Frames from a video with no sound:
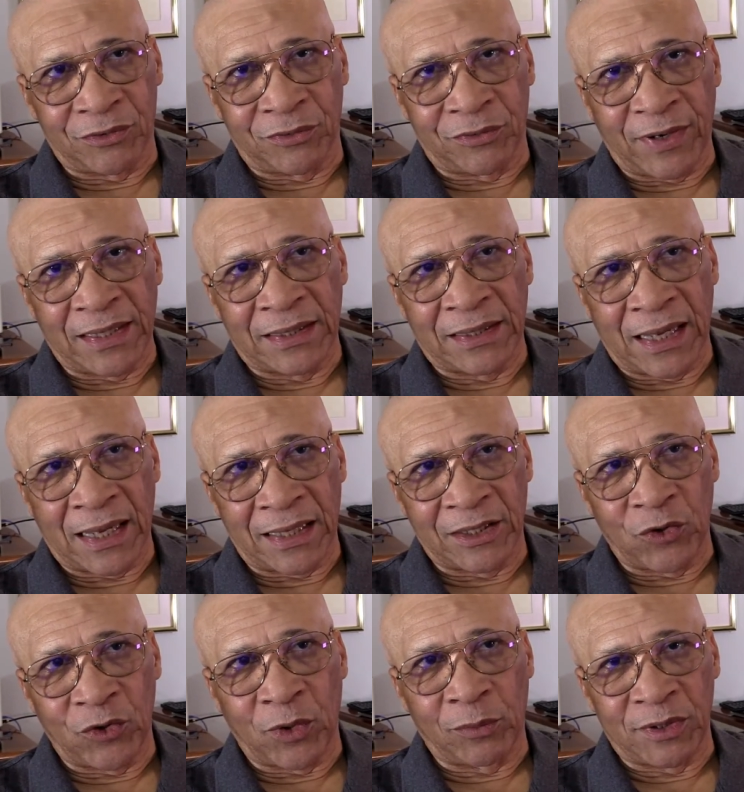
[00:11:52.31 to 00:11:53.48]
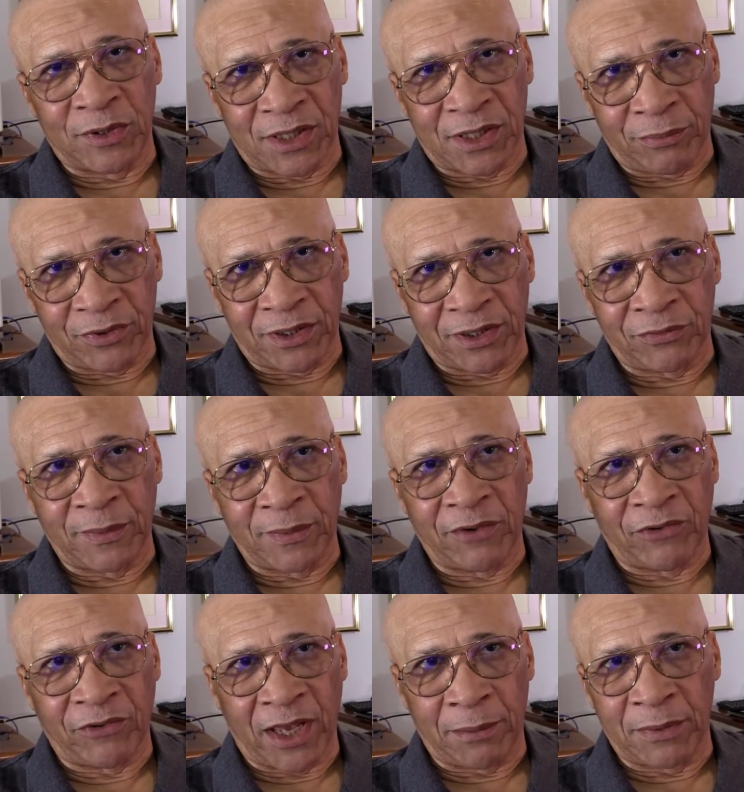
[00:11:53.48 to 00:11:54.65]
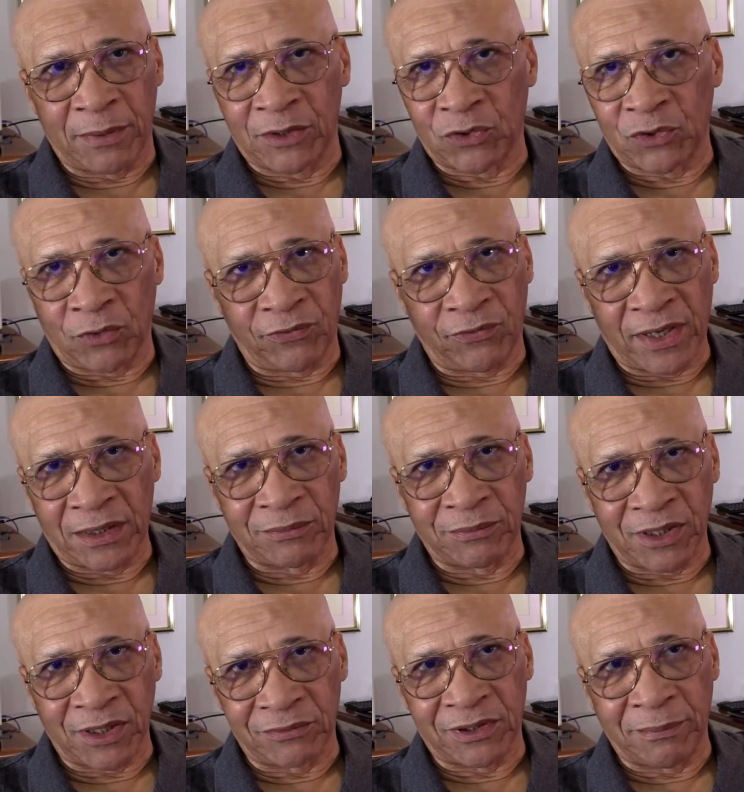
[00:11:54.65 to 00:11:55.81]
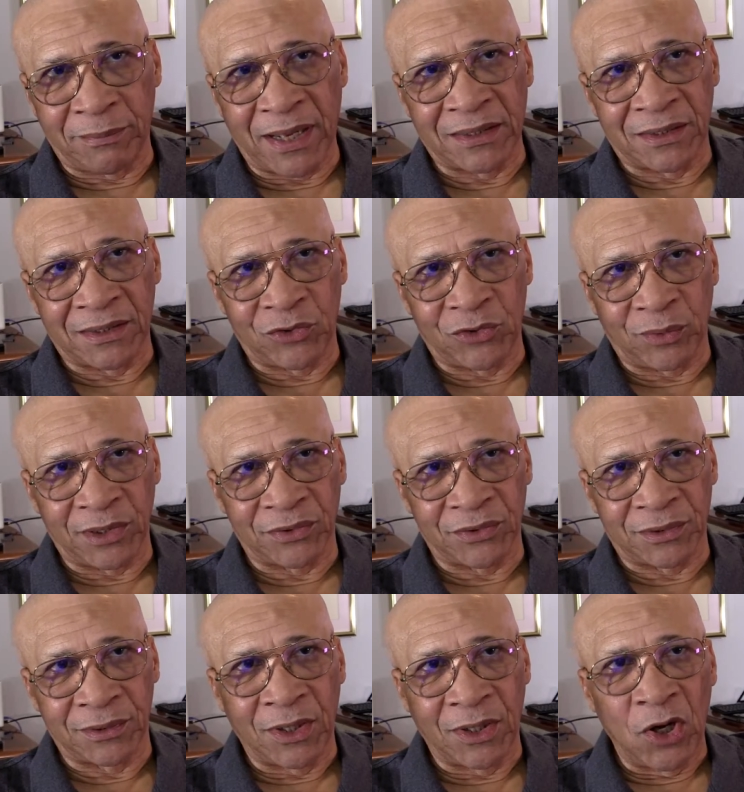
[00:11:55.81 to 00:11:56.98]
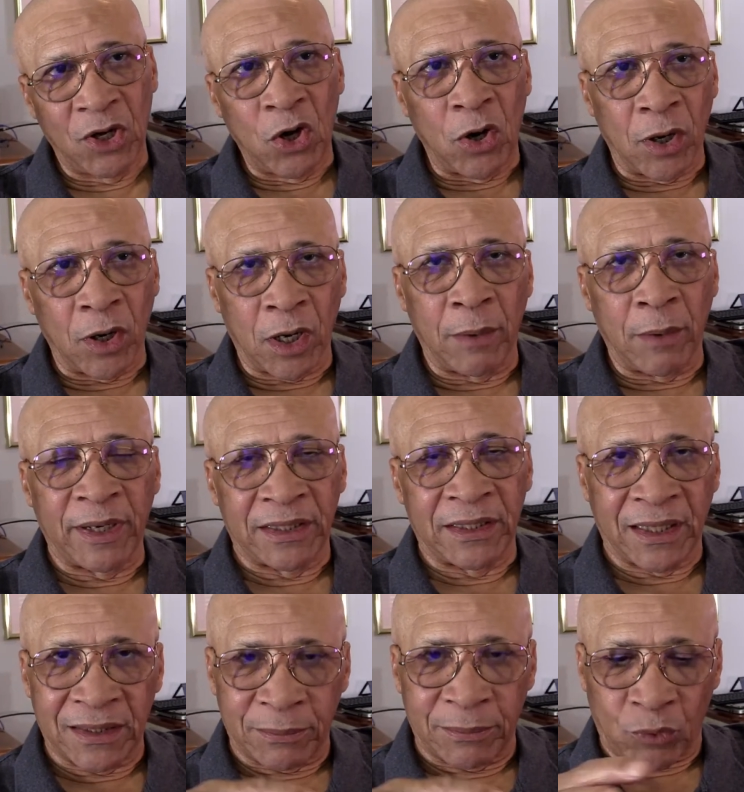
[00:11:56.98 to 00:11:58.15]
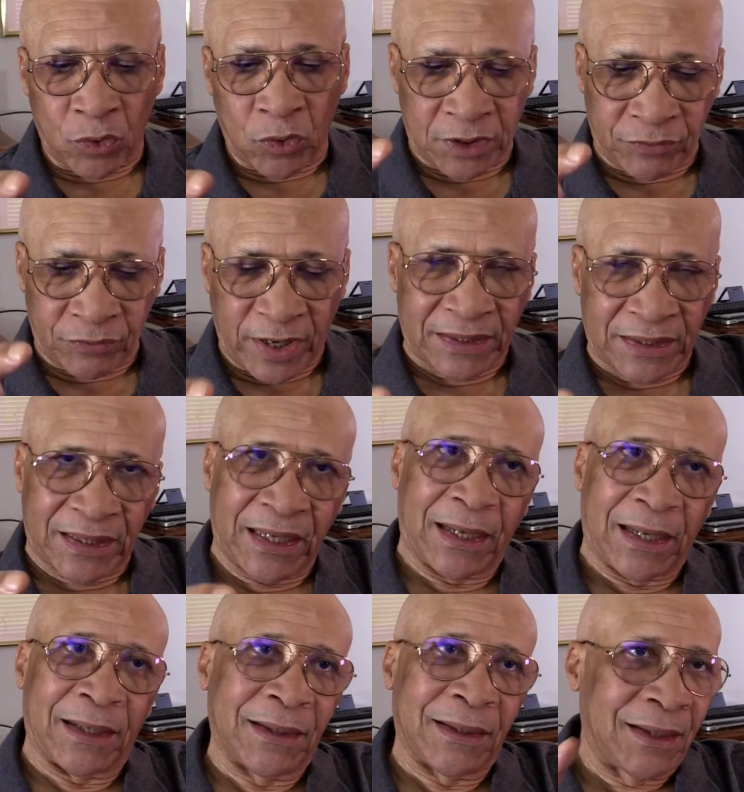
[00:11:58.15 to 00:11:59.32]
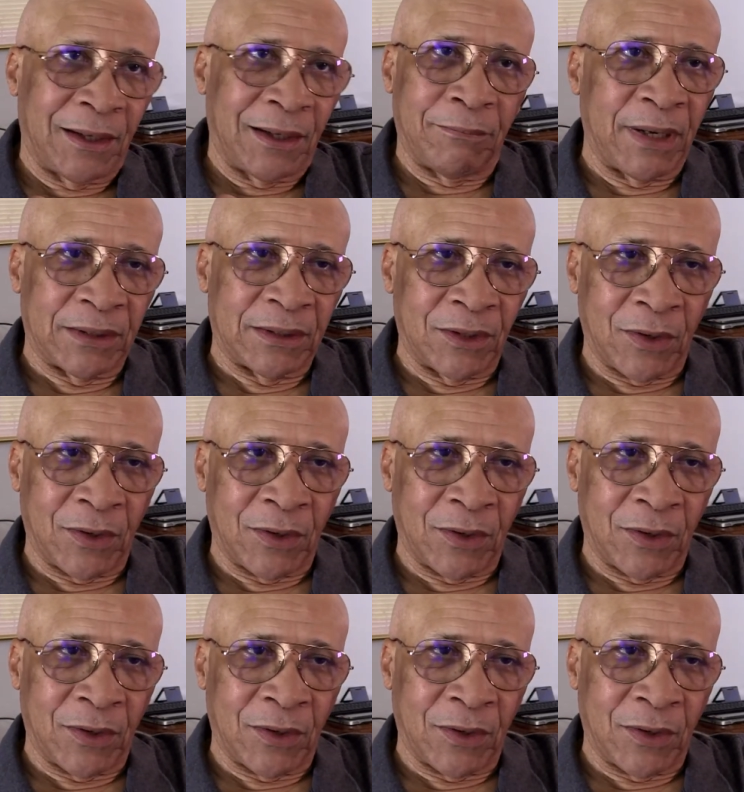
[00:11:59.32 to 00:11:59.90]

Right now, they don't want to be separated from their families or find themselves in a bad situation or come and get deported right there. But no, I